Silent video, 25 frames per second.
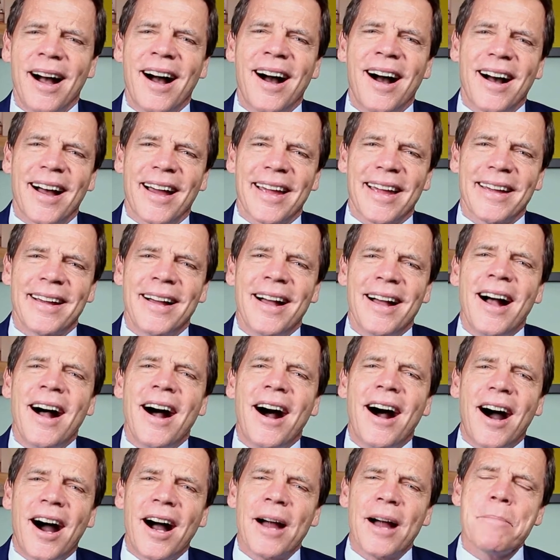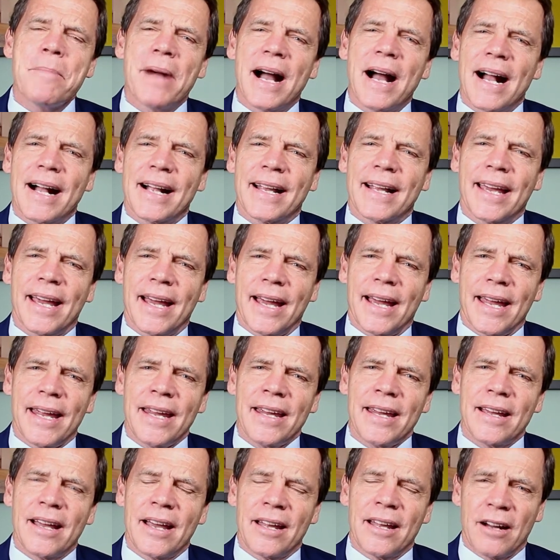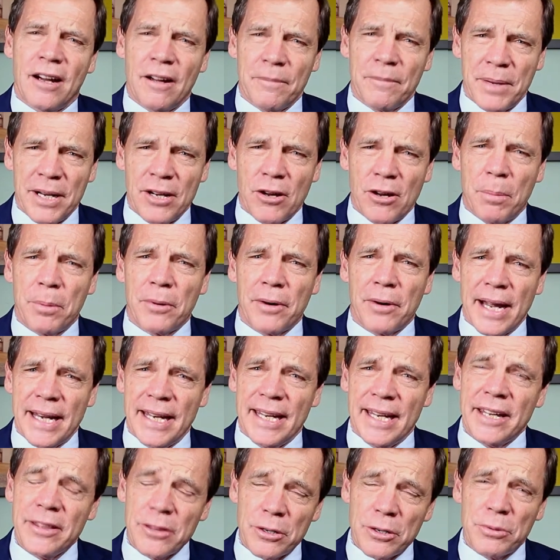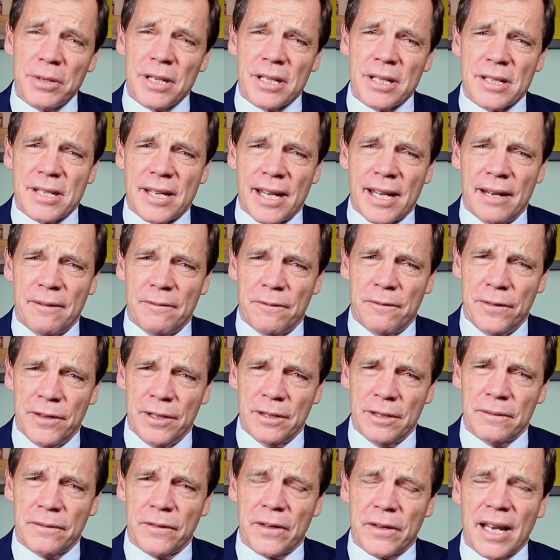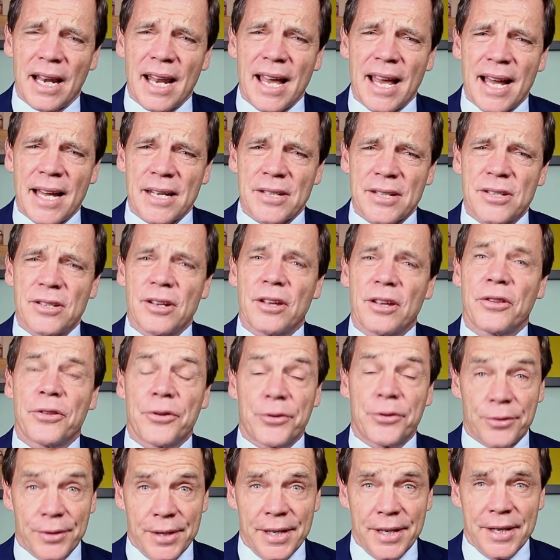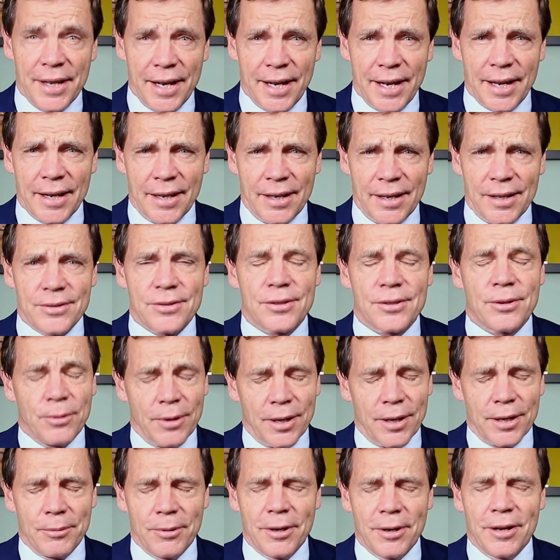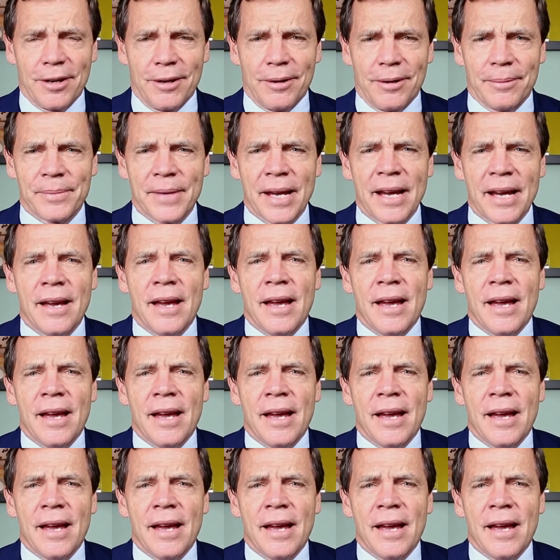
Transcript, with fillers: Hi, I'm Mark Hay, and I've been operating in the real estate field for the last three decades, quite a while.